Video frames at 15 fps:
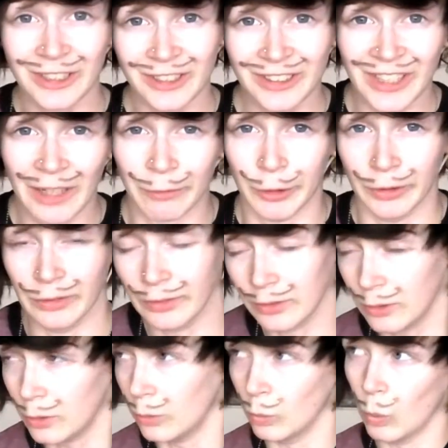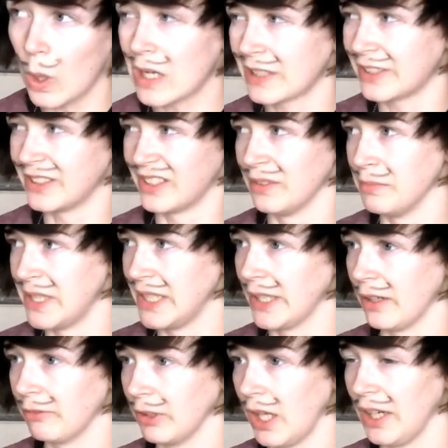Seven. What is the meaning
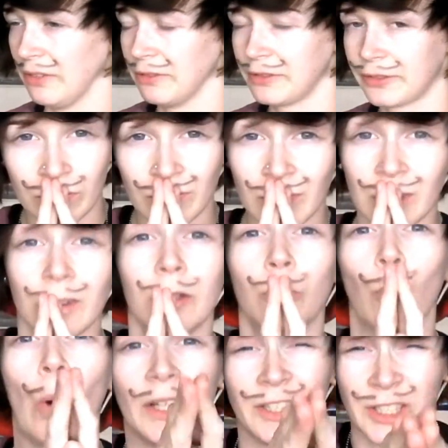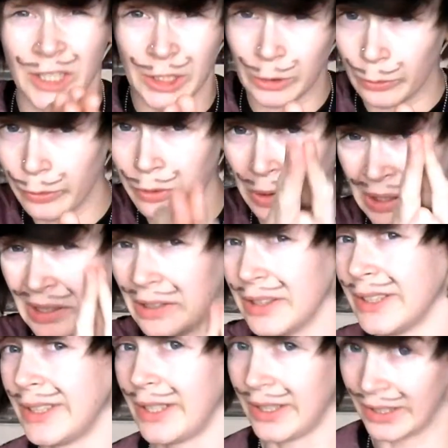of life? What do you think
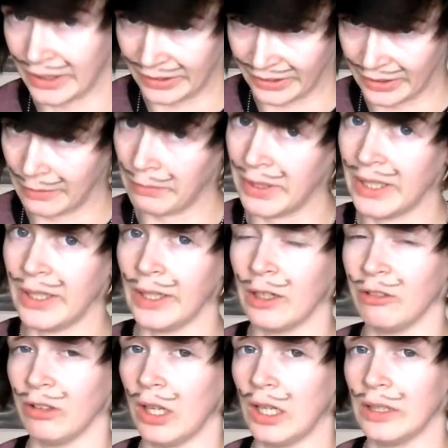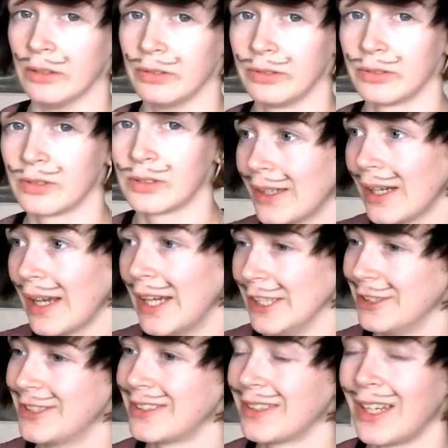is the meaning of life?
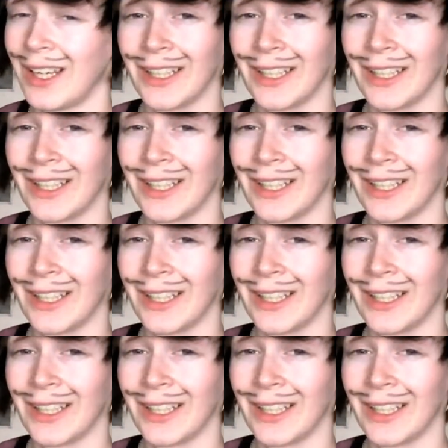Eight.